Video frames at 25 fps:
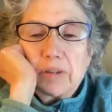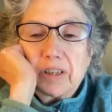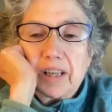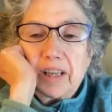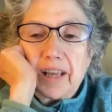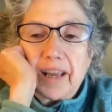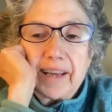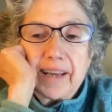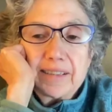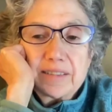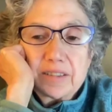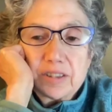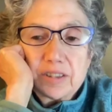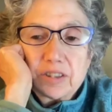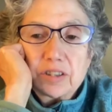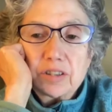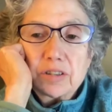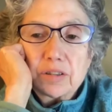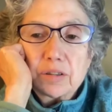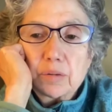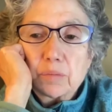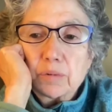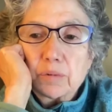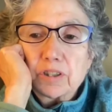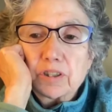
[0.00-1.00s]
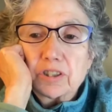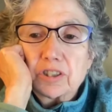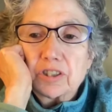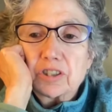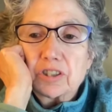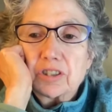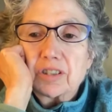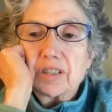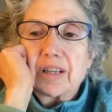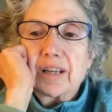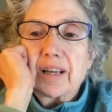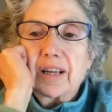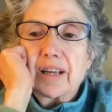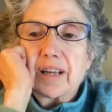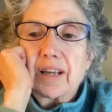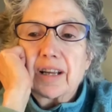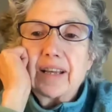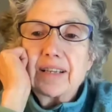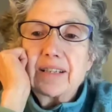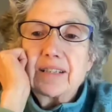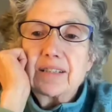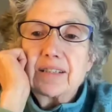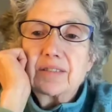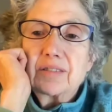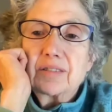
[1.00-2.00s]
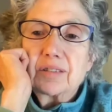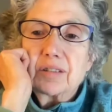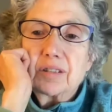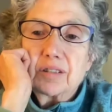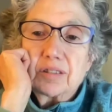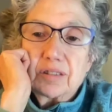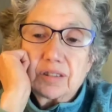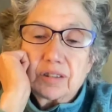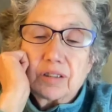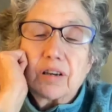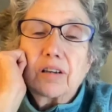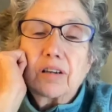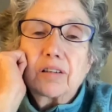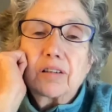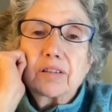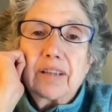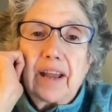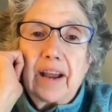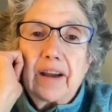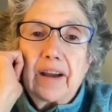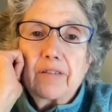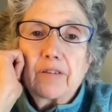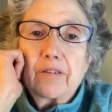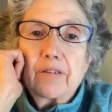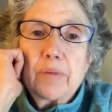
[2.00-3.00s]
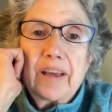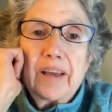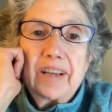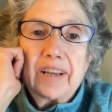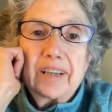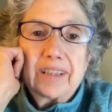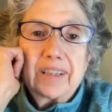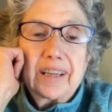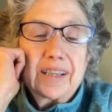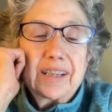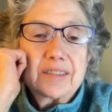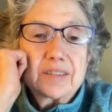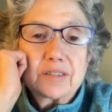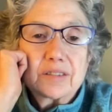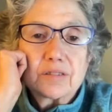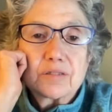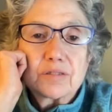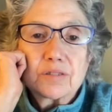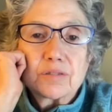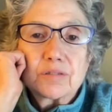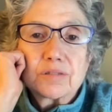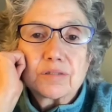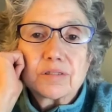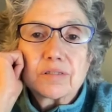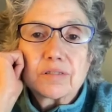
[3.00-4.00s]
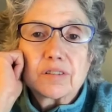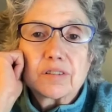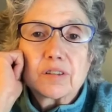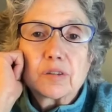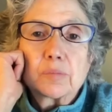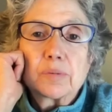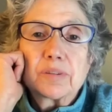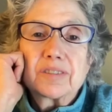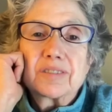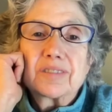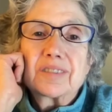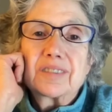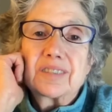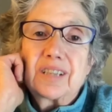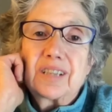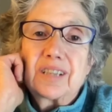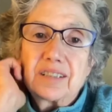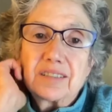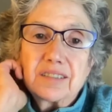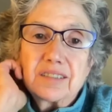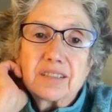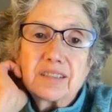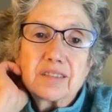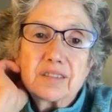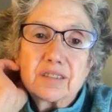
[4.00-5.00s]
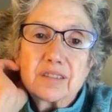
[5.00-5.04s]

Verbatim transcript: blooming aster, which is it's called aromatic aster, so it's a little bit. Scented.